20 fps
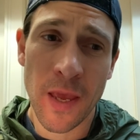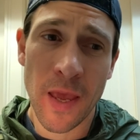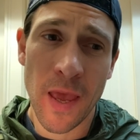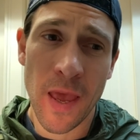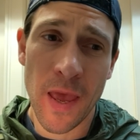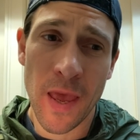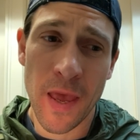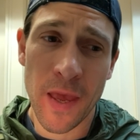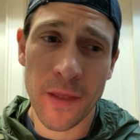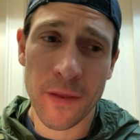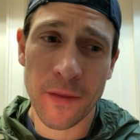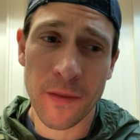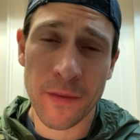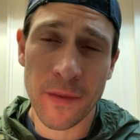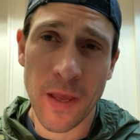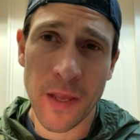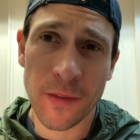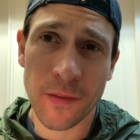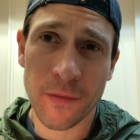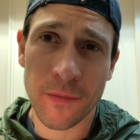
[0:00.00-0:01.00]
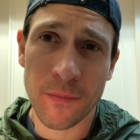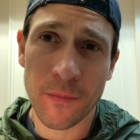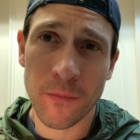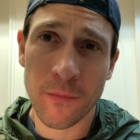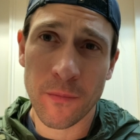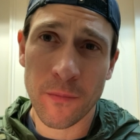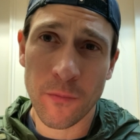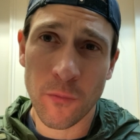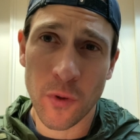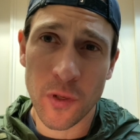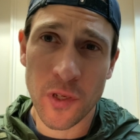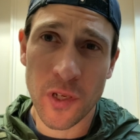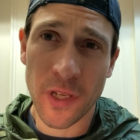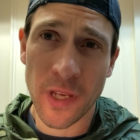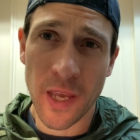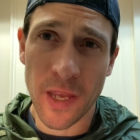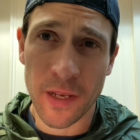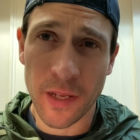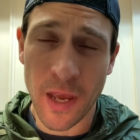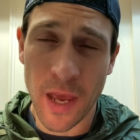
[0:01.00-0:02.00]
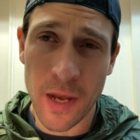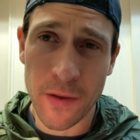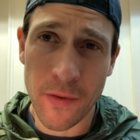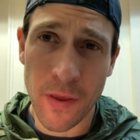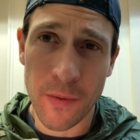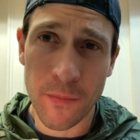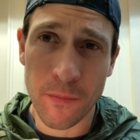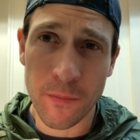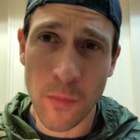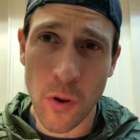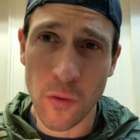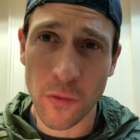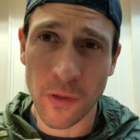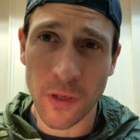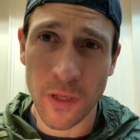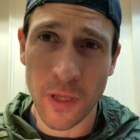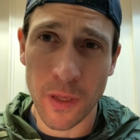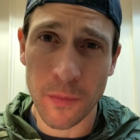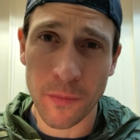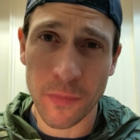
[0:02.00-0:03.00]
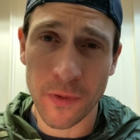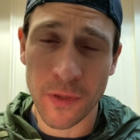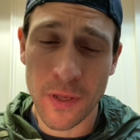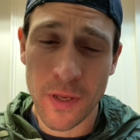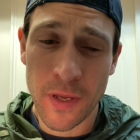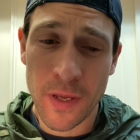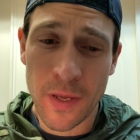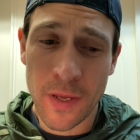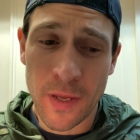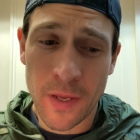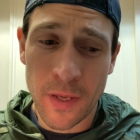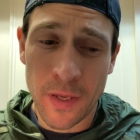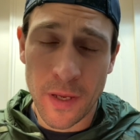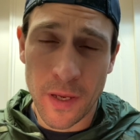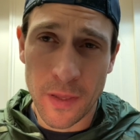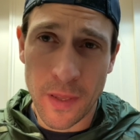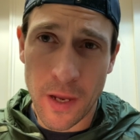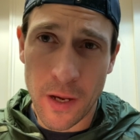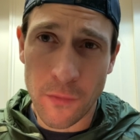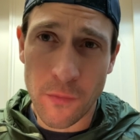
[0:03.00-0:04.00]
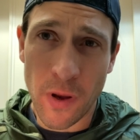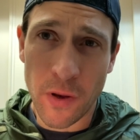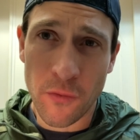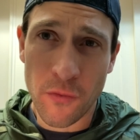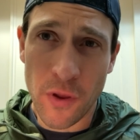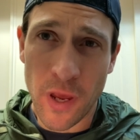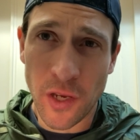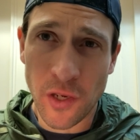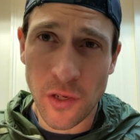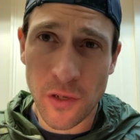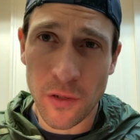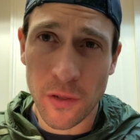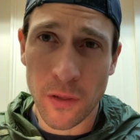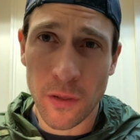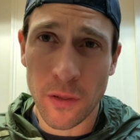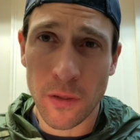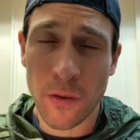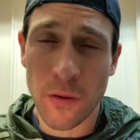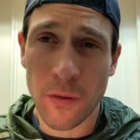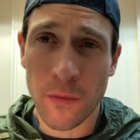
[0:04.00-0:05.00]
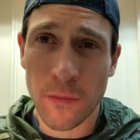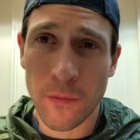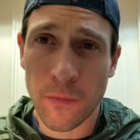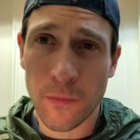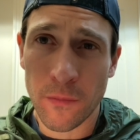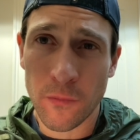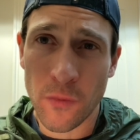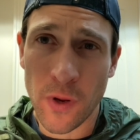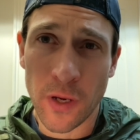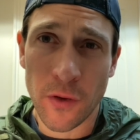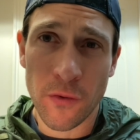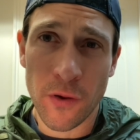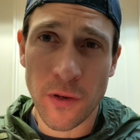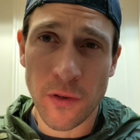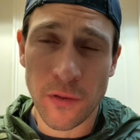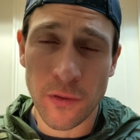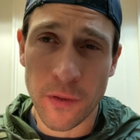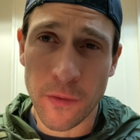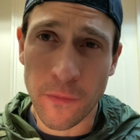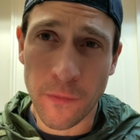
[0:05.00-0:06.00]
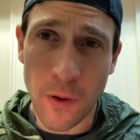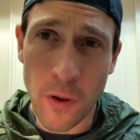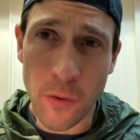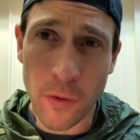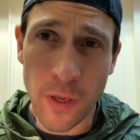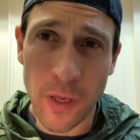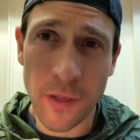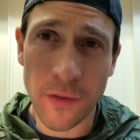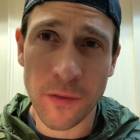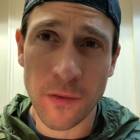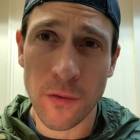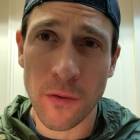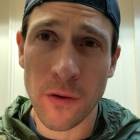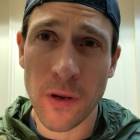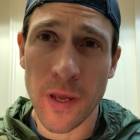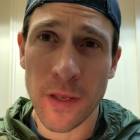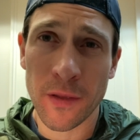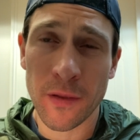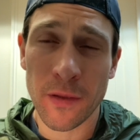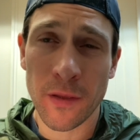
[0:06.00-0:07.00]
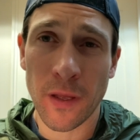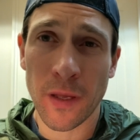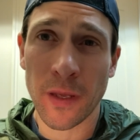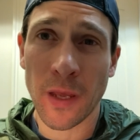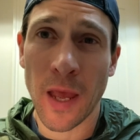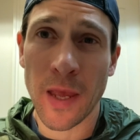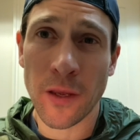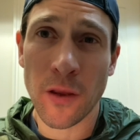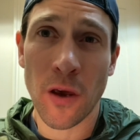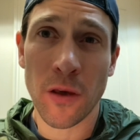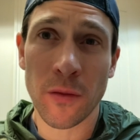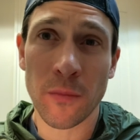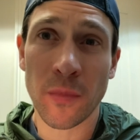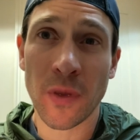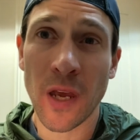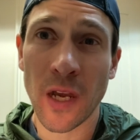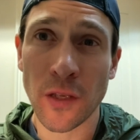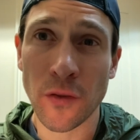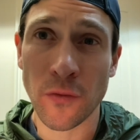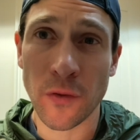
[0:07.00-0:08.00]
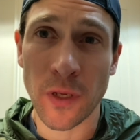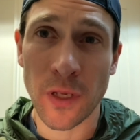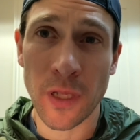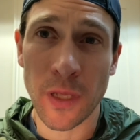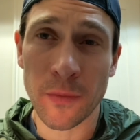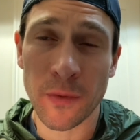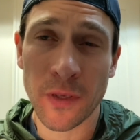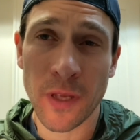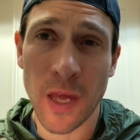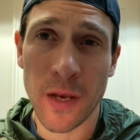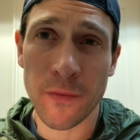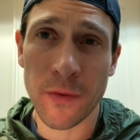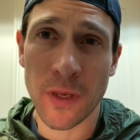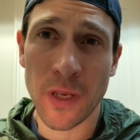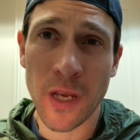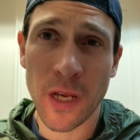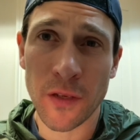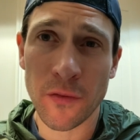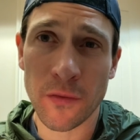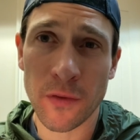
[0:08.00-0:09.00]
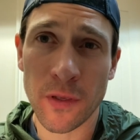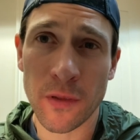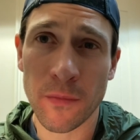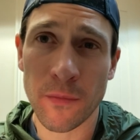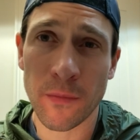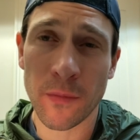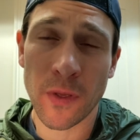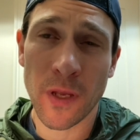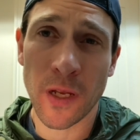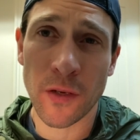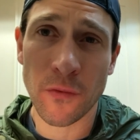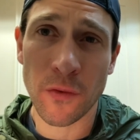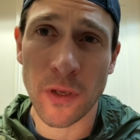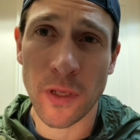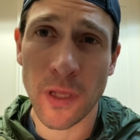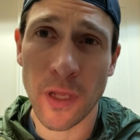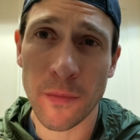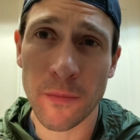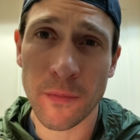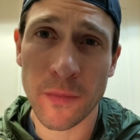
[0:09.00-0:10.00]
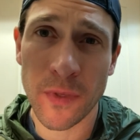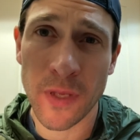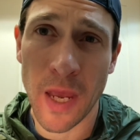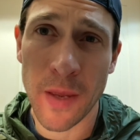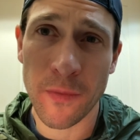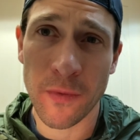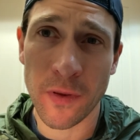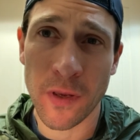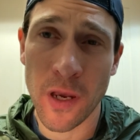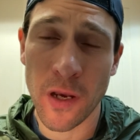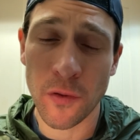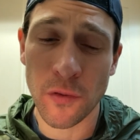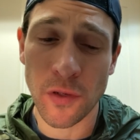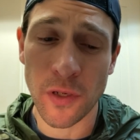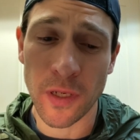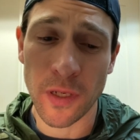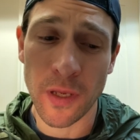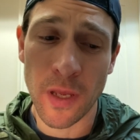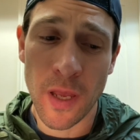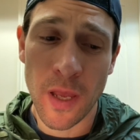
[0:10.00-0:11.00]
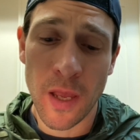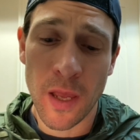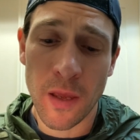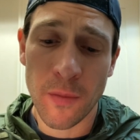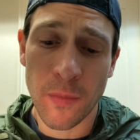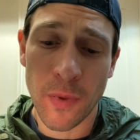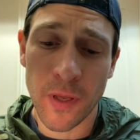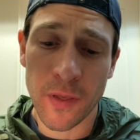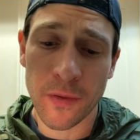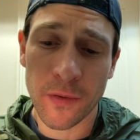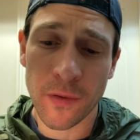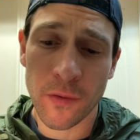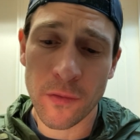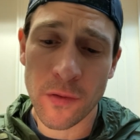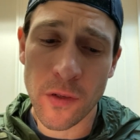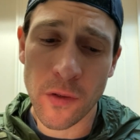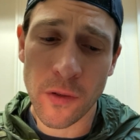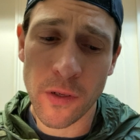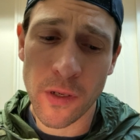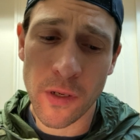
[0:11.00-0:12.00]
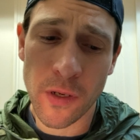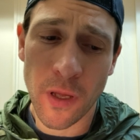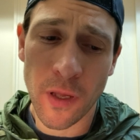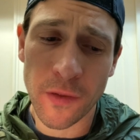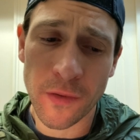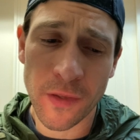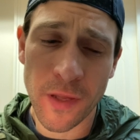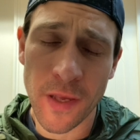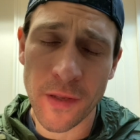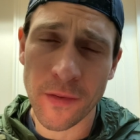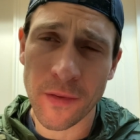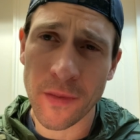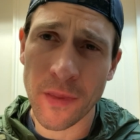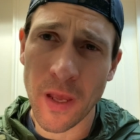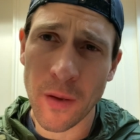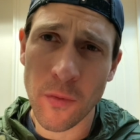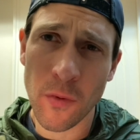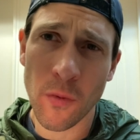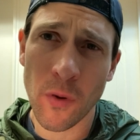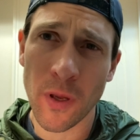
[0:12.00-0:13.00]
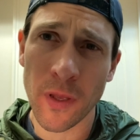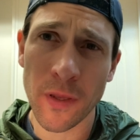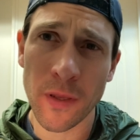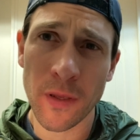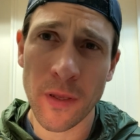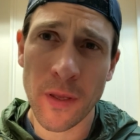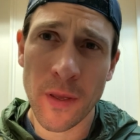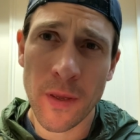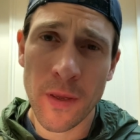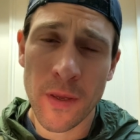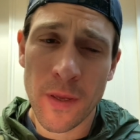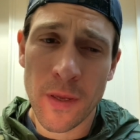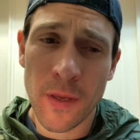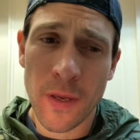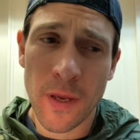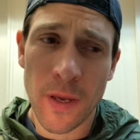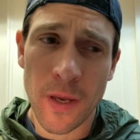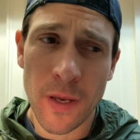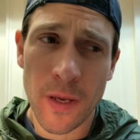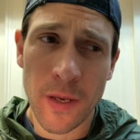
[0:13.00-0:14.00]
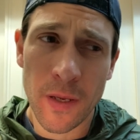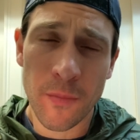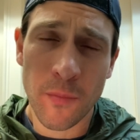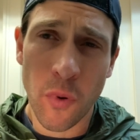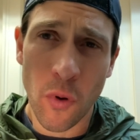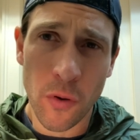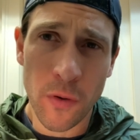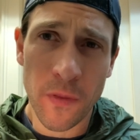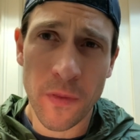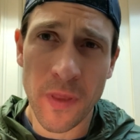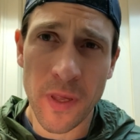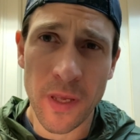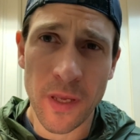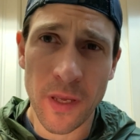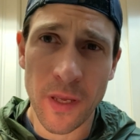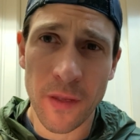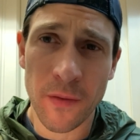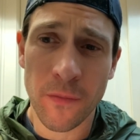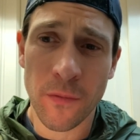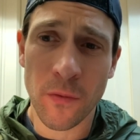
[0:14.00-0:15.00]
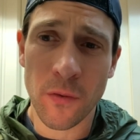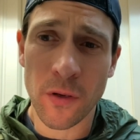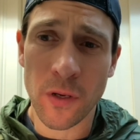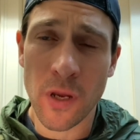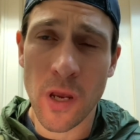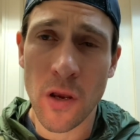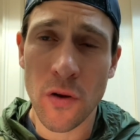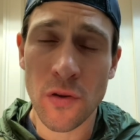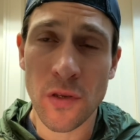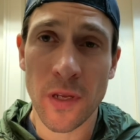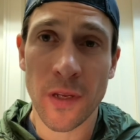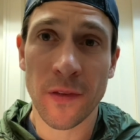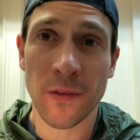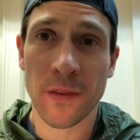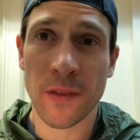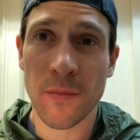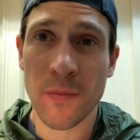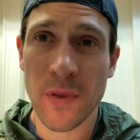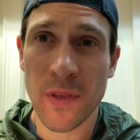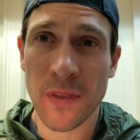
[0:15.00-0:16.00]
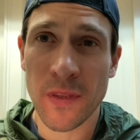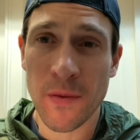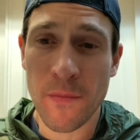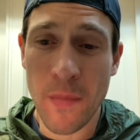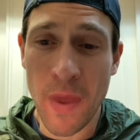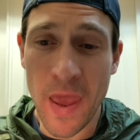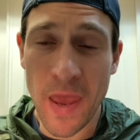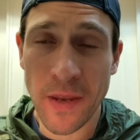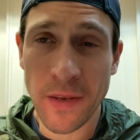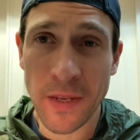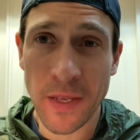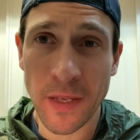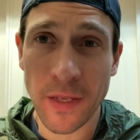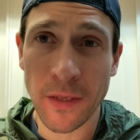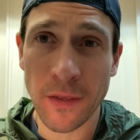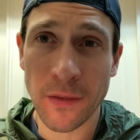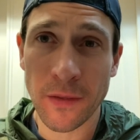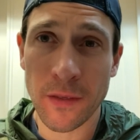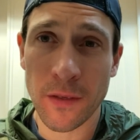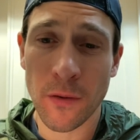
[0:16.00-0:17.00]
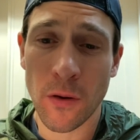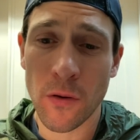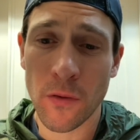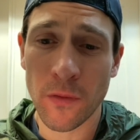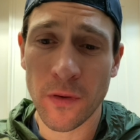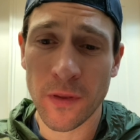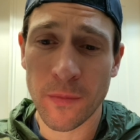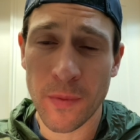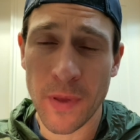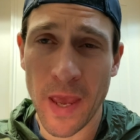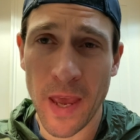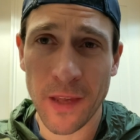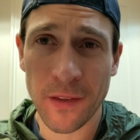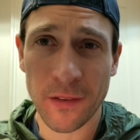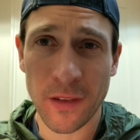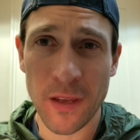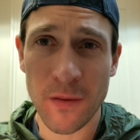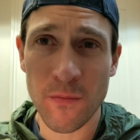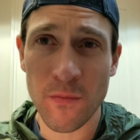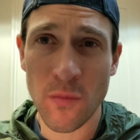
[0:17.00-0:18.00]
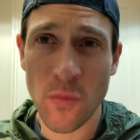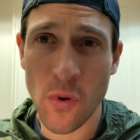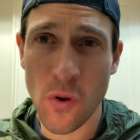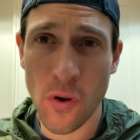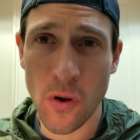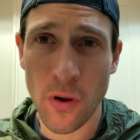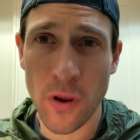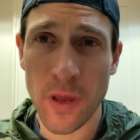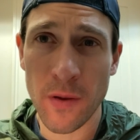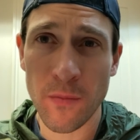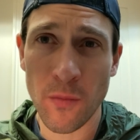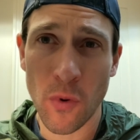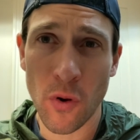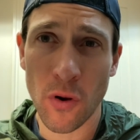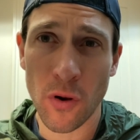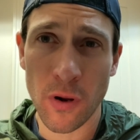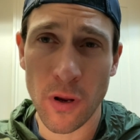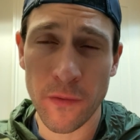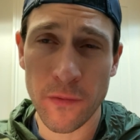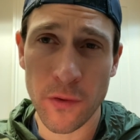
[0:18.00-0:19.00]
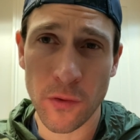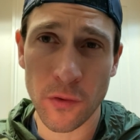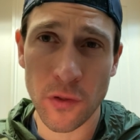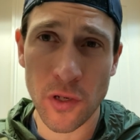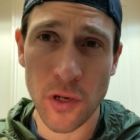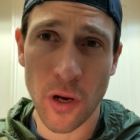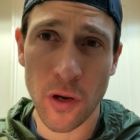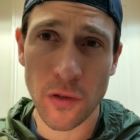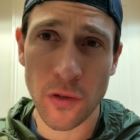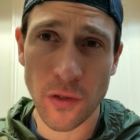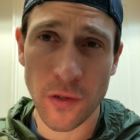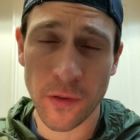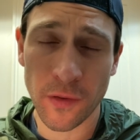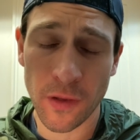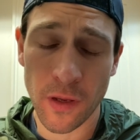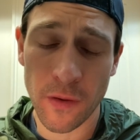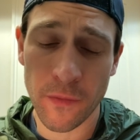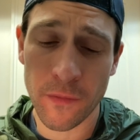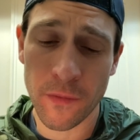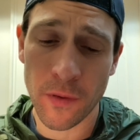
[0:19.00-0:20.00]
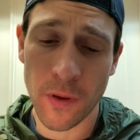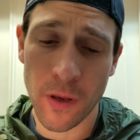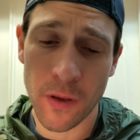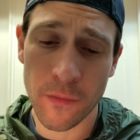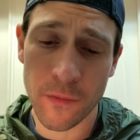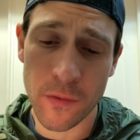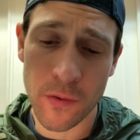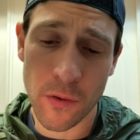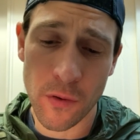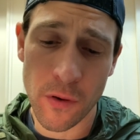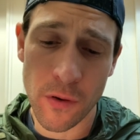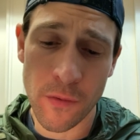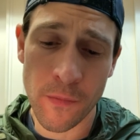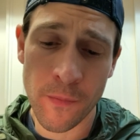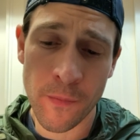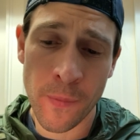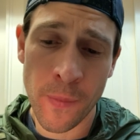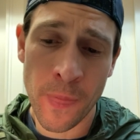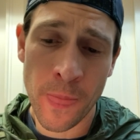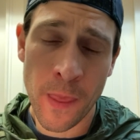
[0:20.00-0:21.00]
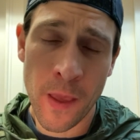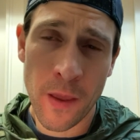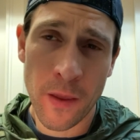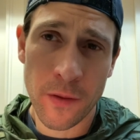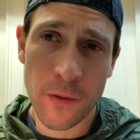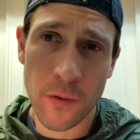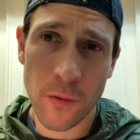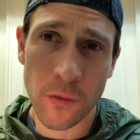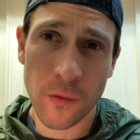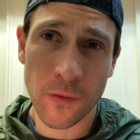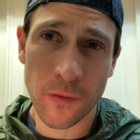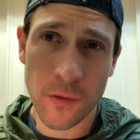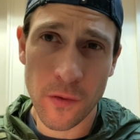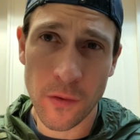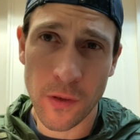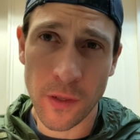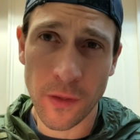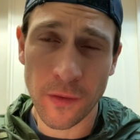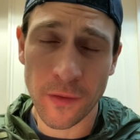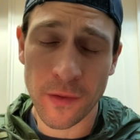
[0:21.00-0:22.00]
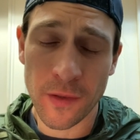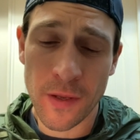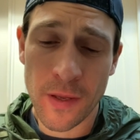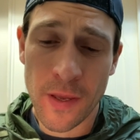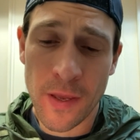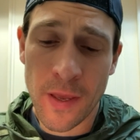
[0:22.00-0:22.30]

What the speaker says: And that's what you get kind of at most clubs that are recreationally focused, or at, like I call them, country clubs, kind of a country club type of coaching. But so Toni Nadal says, number one important thing for a coach is to be demanding, to always be asking more and more of your charges, of your students.